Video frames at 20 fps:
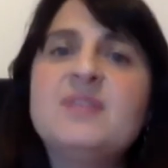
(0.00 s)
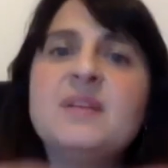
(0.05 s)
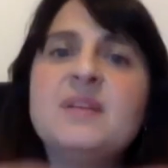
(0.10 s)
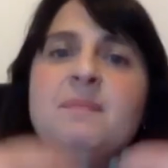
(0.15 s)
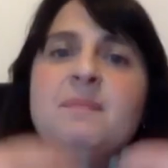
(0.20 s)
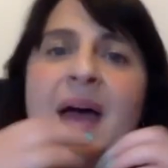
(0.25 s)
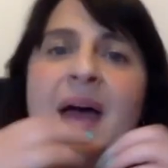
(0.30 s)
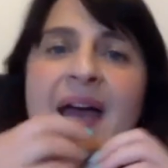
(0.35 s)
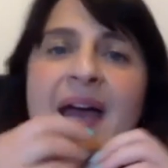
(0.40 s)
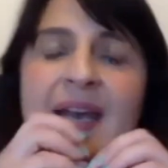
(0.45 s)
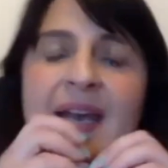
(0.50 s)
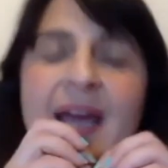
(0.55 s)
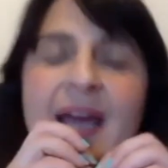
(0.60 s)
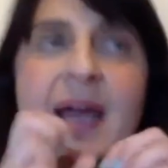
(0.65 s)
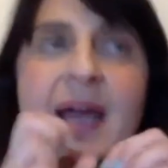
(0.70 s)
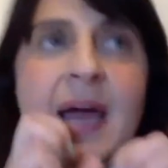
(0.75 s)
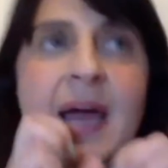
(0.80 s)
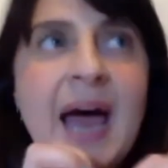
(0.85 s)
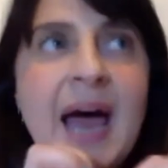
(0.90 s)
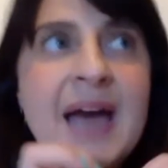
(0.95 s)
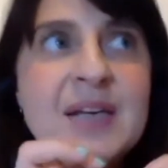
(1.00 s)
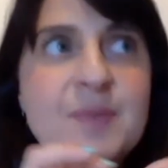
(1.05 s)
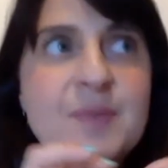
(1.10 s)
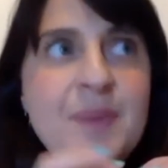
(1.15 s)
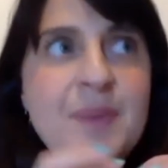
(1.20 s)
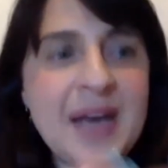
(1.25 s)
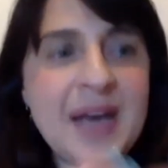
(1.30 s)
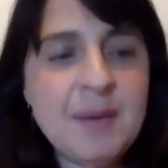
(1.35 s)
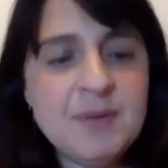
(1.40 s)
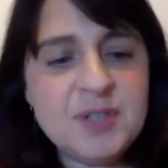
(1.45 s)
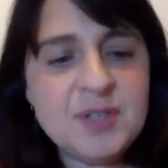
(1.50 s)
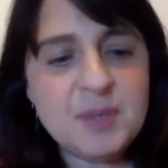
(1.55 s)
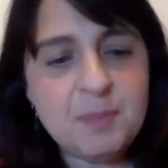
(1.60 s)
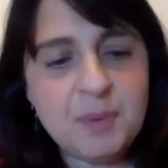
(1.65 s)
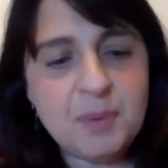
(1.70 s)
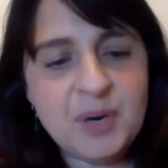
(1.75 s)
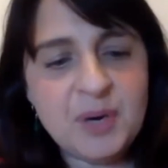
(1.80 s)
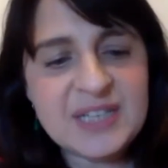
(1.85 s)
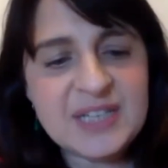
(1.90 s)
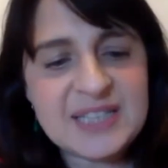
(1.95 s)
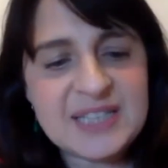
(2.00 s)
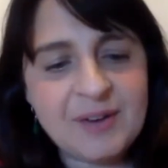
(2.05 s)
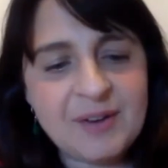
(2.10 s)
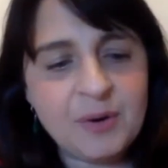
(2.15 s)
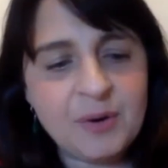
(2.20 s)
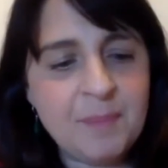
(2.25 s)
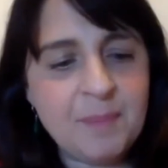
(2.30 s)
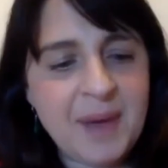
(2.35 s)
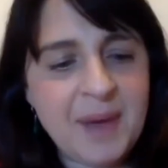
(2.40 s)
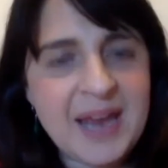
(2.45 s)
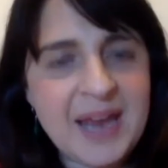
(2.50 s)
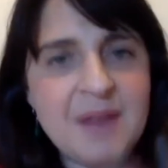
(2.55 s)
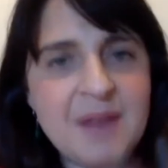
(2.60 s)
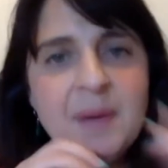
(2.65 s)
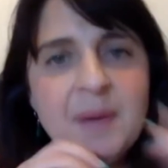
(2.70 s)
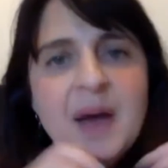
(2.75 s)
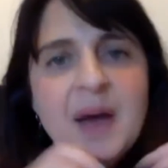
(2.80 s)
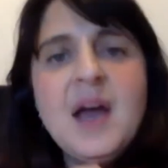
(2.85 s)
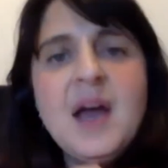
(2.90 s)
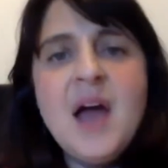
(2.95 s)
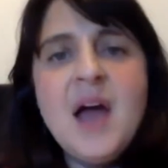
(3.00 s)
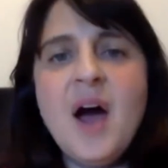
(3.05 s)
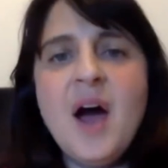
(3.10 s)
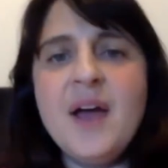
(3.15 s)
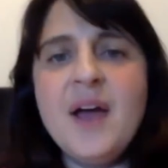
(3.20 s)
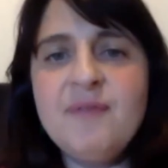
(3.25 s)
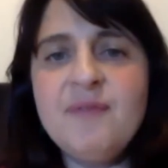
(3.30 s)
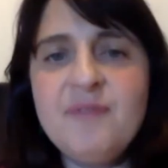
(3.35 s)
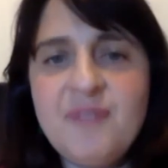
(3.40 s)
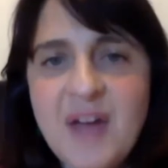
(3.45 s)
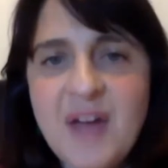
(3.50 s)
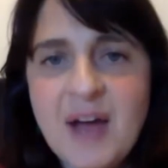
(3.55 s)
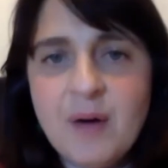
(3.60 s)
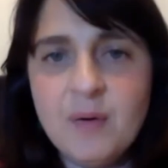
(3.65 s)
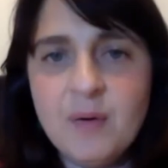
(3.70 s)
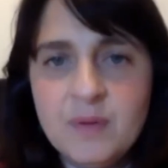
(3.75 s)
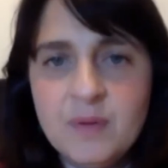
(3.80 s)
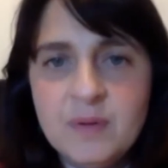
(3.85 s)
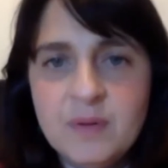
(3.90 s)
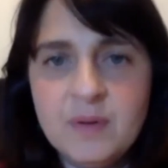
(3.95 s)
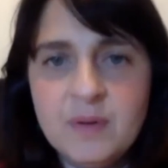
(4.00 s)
and being able to put it down on paper, I felt,